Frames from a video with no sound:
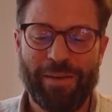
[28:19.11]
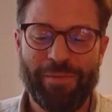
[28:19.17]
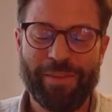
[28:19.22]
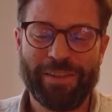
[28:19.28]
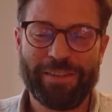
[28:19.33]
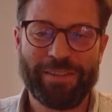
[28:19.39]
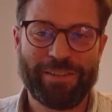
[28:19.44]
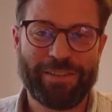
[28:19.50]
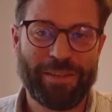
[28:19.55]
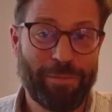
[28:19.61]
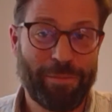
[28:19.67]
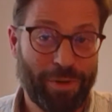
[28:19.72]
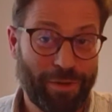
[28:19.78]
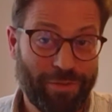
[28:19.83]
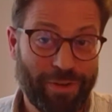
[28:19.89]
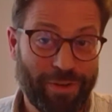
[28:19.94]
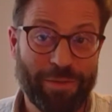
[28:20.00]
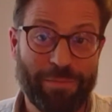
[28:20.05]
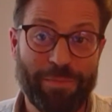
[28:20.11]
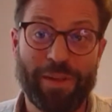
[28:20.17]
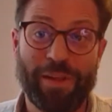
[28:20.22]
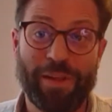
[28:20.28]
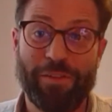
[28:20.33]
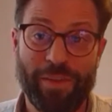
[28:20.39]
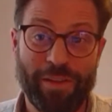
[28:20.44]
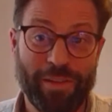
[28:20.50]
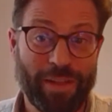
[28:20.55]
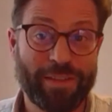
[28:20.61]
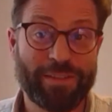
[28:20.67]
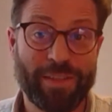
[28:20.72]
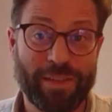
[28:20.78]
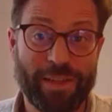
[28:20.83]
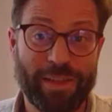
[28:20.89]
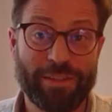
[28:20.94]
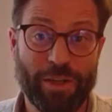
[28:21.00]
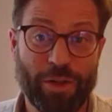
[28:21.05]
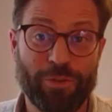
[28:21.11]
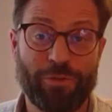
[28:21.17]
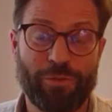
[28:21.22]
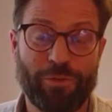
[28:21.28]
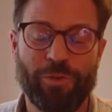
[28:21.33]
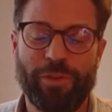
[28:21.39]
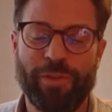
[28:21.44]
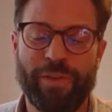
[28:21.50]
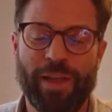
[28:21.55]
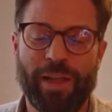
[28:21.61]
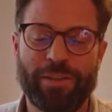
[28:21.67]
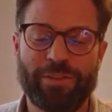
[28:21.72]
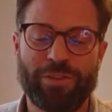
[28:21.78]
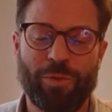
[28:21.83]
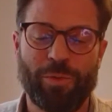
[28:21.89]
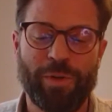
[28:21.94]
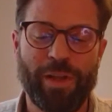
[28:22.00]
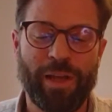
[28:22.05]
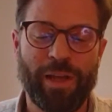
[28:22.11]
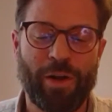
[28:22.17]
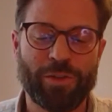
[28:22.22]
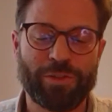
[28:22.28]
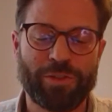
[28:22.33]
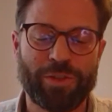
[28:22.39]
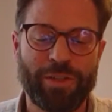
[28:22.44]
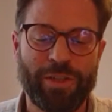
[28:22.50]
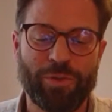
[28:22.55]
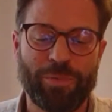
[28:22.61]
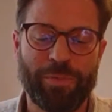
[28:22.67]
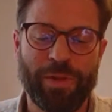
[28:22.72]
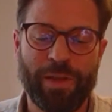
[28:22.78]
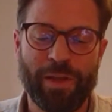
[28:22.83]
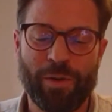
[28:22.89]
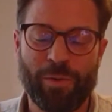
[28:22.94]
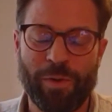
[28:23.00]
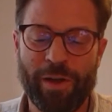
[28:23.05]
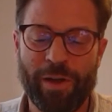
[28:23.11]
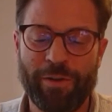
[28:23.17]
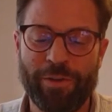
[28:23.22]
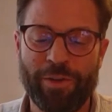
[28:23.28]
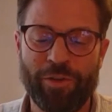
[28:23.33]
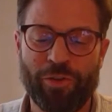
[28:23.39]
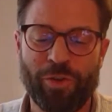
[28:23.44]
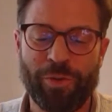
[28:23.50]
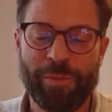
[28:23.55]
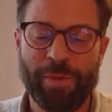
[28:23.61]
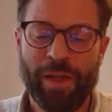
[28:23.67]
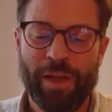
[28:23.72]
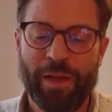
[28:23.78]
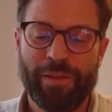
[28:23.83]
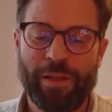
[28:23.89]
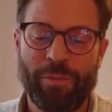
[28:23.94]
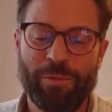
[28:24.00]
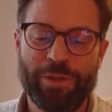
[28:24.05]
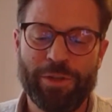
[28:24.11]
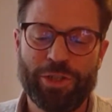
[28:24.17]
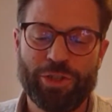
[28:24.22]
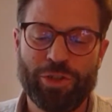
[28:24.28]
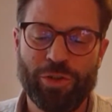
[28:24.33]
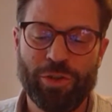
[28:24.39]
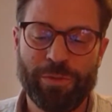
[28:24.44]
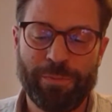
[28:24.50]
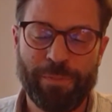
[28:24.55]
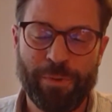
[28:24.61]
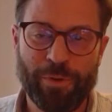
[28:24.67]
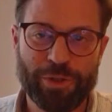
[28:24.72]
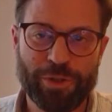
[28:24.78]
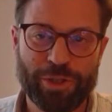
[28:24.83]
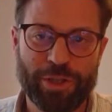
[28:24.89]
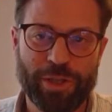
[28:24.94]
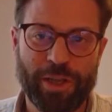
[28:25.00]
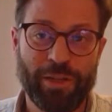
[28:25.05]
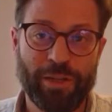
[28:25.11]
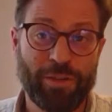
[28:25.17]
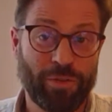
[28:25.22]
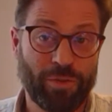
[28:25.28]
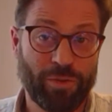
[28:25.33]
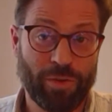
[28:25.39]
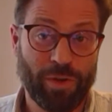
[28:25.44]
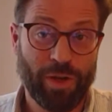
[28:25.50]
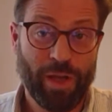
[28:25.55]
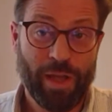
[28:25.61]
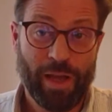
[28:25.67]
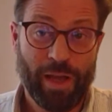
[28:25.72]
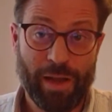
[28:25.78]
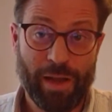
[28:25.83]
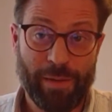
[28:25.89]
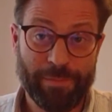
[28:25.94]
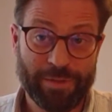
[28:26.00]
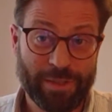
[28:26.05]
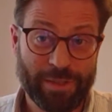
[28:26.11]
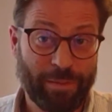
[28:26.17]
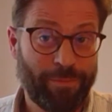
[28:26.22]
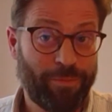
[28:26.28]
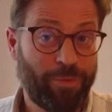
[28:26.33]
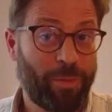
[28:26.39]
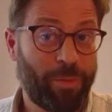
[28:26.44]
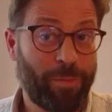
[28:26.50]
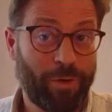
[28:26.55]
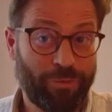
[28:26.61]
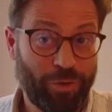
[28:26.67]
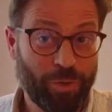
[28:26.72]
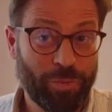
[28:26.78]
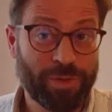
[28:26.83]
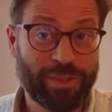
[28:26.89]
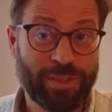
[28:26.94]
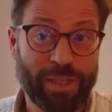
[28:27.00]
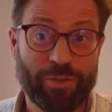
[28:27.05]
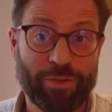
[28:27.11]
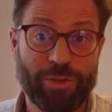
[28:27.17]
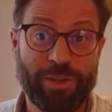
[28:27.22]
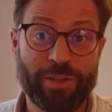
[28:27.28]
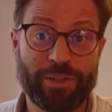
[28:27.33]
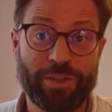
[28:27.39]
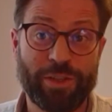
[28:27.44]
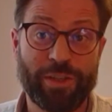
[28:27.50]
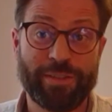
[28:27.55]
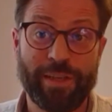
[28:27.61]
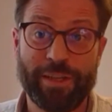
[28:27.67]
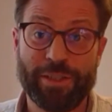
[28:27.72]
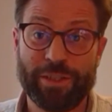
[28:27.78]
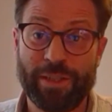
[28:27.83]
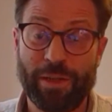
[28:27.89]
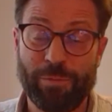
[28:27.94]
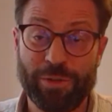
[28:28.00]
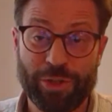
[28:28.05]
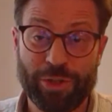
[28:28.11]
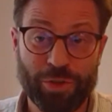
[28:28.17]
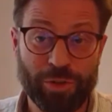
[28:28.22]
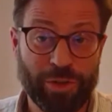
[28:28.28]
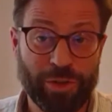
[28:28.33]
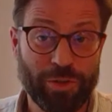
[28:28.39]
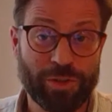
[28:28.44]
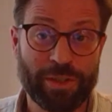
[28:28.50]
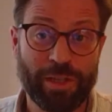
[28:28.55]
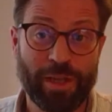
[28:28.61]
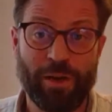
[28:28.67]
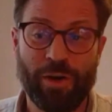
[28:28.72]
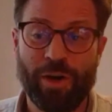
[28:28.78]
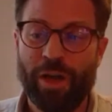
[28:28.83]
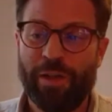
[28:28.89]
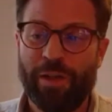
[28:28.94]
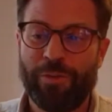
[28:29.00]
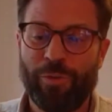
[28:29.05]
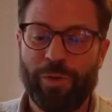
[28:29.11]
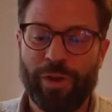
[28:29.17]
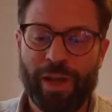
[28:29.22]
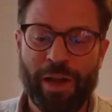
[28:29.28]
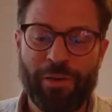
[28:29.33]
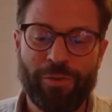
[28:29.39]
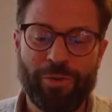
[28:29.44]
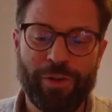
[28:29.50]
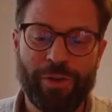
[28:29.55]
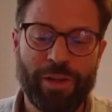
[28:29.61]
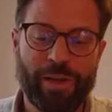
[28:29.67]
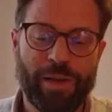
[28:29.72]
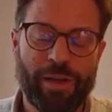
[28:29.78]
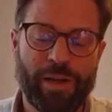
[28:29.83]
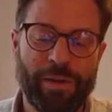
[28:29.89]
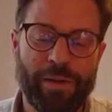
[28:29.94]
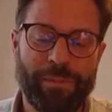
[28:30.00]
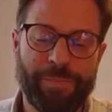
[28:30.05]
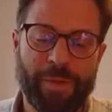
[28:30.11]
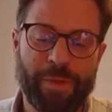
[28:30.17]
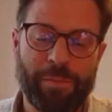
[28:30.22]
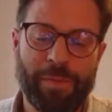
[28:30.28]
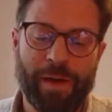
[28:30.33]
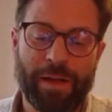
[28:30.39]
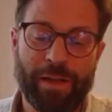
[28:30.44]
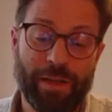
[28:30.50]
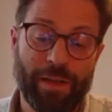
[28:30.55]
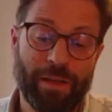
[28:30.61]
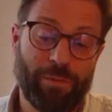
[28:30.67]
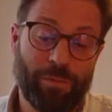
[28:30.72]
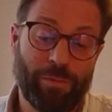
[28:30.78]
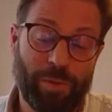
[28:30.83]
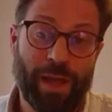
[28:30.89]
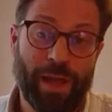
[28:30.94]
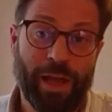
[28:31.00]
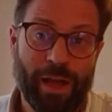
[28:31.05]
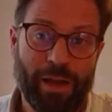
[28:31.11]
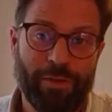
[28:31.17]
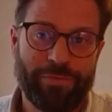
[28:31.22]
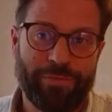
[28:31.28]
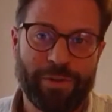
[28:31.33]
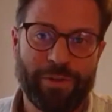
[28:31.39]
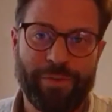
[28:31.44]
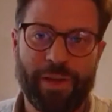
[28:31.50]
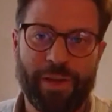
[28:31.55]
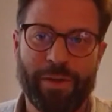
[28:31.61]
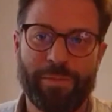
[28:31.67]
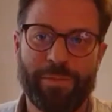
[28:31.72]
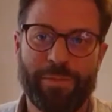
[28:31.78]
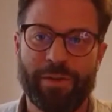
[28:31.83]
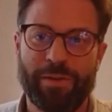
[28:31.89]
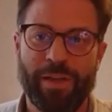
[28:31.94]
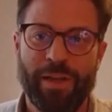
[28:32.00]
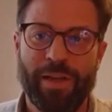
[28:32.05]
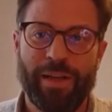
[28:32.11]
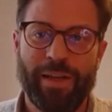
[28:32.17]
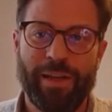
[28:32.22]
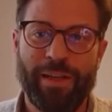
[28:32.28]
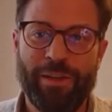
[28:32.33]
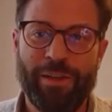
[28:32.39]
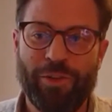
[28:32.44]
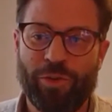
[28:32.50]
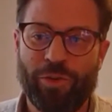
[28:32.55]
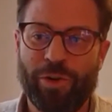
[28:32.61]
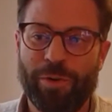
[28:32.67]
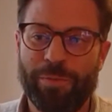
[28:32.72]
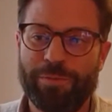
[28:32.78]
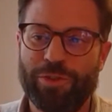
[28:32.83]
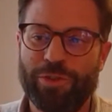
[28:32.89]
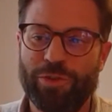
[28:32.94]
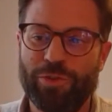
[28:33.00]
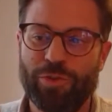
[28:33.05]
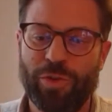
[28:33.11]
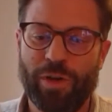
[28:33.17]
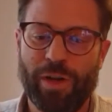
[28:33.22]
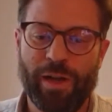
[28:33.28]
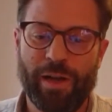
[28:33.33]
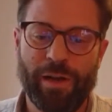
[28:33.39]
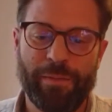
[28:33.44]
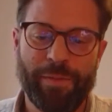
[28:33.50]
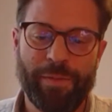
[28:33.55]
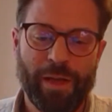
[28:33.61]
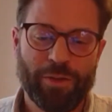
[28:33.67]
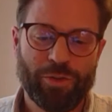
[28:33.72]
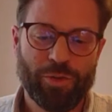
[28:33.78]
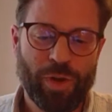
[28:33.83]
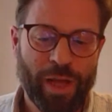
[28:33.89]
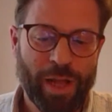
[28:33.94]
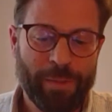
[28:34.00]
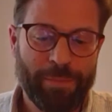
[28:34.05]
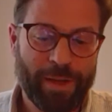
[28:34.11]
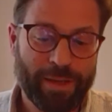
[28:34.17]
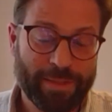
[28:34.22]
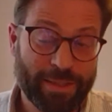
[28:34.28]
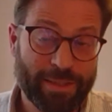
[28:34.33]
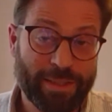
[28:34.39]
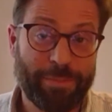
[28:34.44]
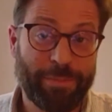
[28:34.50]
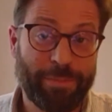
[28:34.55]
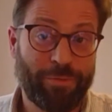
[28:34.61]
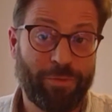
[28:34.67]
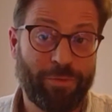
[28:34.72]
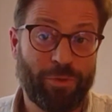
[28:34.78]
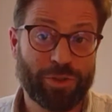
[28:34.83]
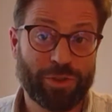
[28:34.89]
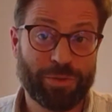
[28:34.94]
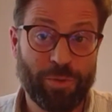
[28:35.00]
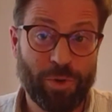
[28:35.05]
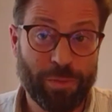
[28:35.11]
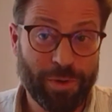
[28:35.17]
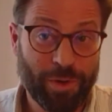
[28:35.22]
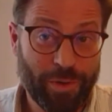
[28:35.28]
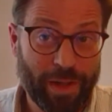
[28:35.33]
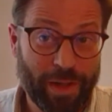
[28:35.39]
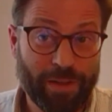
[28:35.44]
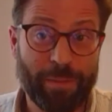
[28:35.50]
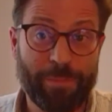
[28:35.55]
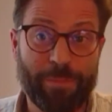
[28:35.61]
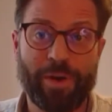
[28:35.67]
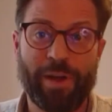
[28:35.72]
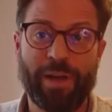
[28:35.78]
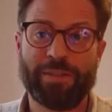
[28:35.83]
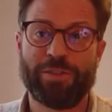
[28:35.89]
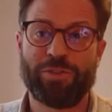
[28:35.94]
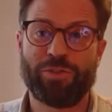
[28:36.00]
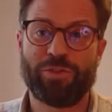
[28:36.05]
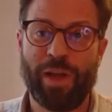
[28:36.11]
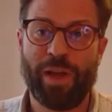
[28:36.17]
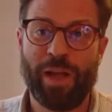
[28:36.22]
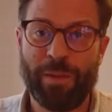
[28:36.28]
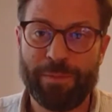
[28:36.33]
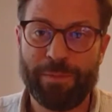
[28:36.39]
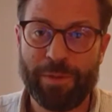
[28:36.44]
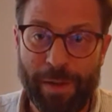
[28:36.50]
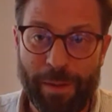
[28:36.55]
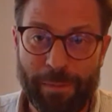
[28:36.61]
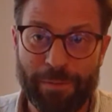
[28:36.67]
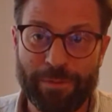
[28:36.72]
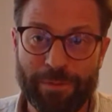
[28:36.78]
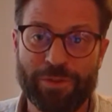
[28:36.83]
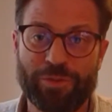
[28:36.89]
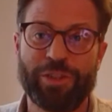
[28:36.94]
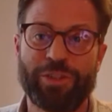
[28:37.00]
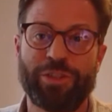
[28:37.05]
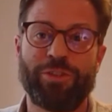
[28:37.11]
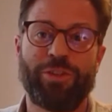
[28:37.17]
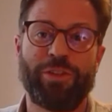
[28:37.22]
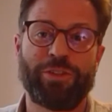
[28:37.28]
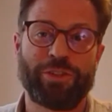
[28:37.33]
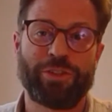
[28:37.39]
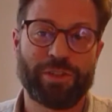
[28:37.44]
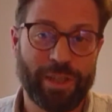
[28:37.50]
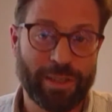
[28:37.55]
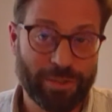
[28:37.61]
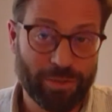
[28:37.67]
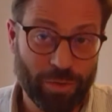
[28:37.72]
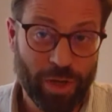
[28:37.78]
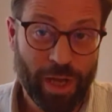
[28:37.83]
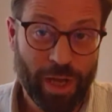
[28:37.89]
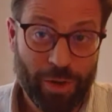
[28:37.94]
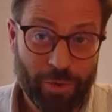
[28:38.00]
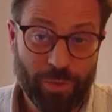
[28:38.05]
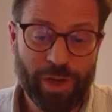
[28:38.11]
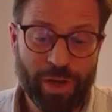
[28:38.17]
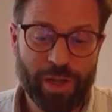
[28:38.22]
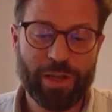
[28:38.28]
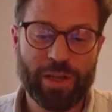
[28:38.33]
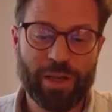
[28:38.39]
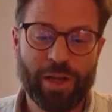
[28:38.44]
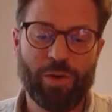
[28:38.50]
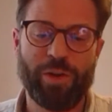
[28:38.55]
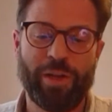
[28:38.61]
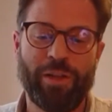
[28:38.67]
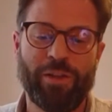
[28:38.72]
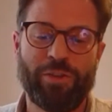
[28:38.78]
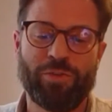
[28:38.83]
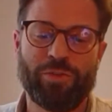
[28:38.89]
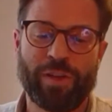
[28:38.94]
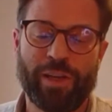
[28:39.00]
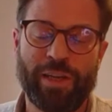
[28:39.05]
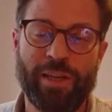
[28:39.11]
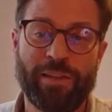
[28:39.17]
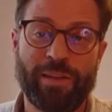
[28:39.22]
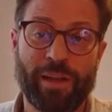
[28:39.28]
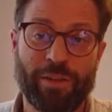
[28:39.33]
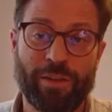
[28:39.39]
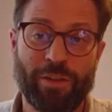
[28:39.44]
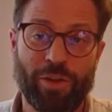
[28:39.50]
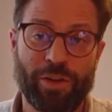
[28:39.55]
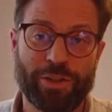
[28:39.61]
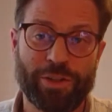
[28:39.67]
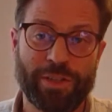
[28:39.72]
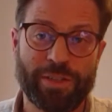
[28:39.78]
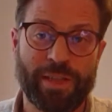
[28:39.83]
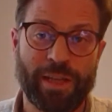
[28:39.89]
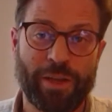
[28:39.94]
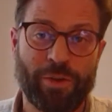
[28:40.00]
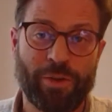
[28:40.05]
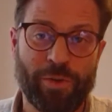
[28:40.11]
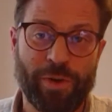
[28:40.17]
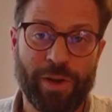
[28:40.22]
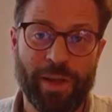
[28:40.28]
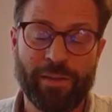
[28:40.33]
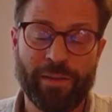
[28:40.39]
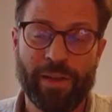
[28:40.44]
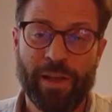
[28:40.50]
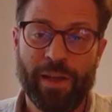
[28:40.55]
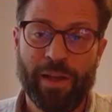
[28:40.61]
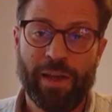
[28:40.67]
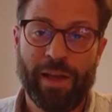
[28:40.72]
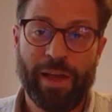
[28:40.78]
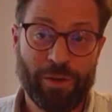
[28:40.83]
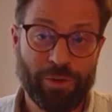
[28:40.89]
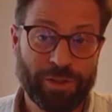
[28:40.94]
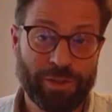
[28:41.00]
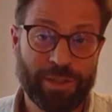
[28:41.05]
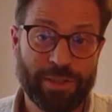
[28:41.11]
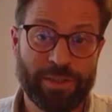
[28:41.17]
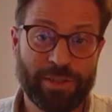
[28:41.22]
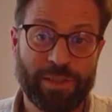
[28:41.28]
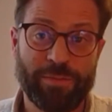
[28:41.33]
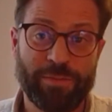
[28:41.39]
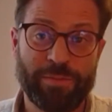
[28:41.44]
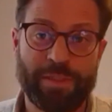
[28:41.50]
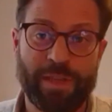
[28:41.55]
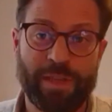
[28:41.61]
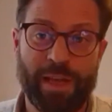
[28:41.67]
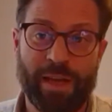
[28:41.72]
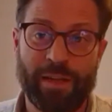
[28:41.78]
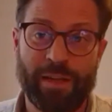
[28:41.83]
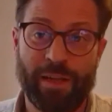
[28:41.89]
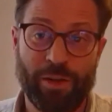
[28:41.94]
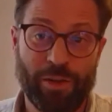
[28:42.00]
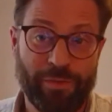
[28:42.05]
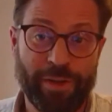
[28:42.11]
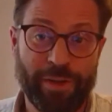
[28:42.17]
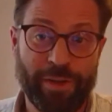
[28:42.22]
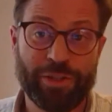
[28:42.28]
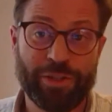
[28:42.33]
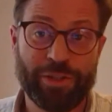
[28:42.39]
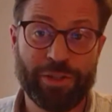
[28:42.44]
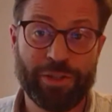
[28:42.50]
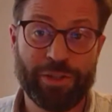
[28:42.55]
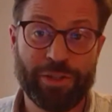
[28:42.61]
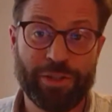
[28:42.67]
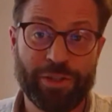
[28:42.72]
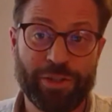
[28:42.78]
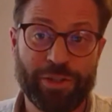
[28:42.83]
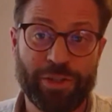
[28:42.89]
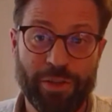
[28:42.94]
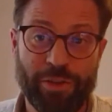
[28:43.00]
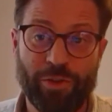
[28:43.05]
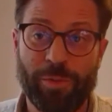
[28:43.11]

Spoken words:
This is simplified, but I think that there's a lot of truth in that. So we also need to be aware in Europe that we should push into some form of human-centric digitalization, that we should use now the recovery money we have available in Europe to help, as I said before, small and medium enterprises, to have the public administration digitalized, to really go into the key technologies and create ecosystems and innovation in Europe.